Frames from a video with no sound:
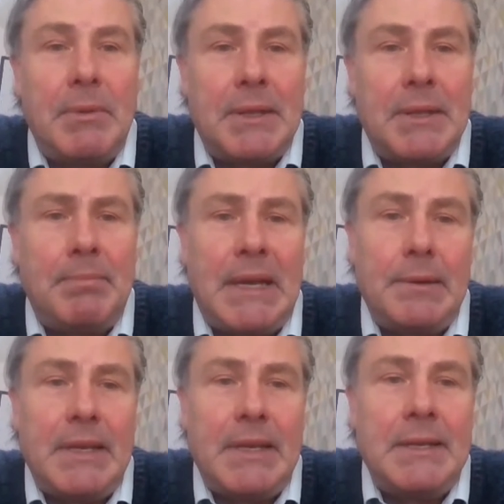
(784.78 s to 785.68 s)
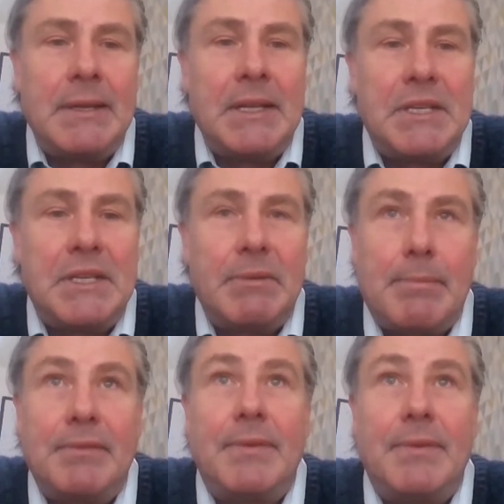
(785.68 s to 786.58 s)
point about the power of the internet to
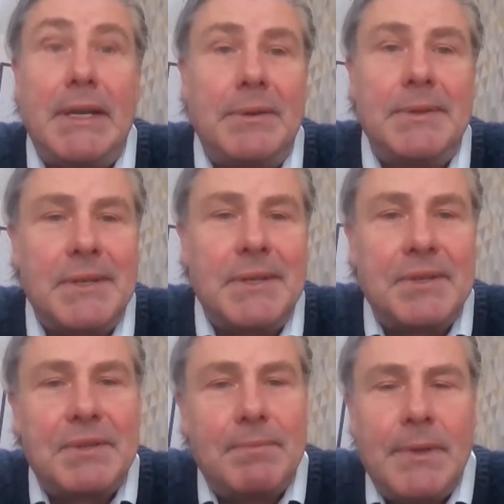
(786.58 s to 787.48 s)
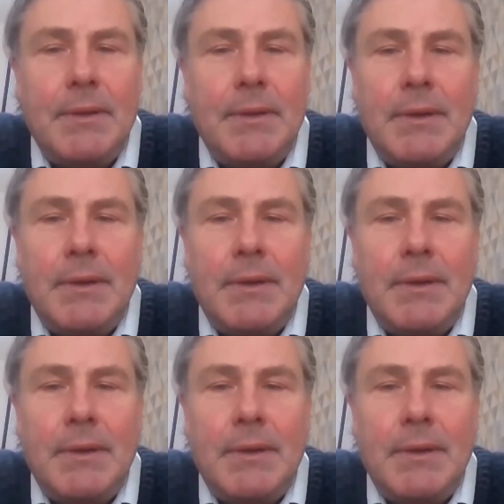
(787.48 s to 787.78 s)
amplify nonsense.